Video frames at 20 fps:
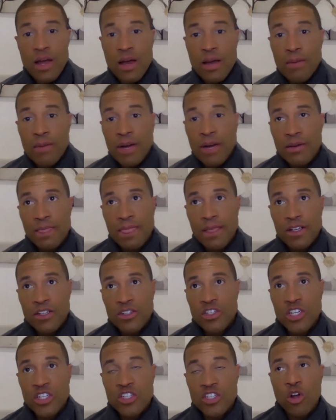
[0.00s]
but
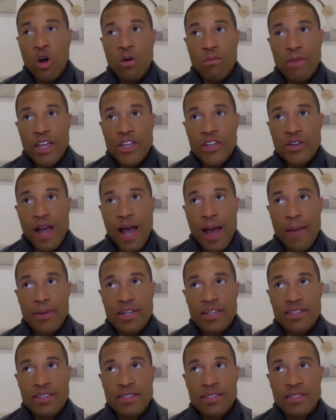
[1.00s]
just don't make your
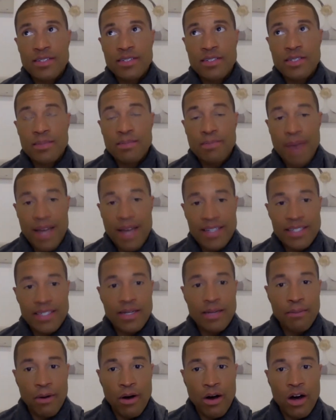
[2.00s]
happiness dependent
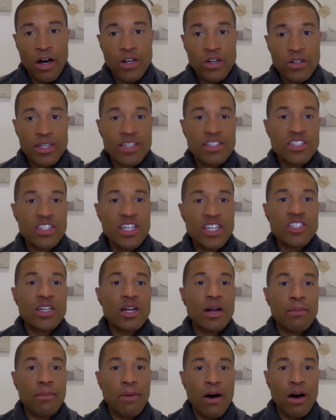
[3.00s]
upon or contingent
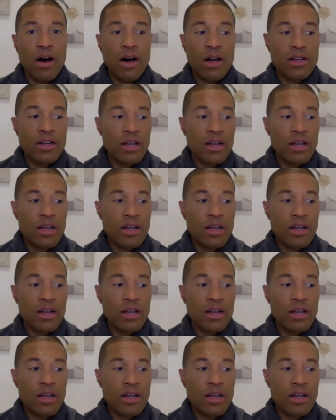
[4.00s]
upon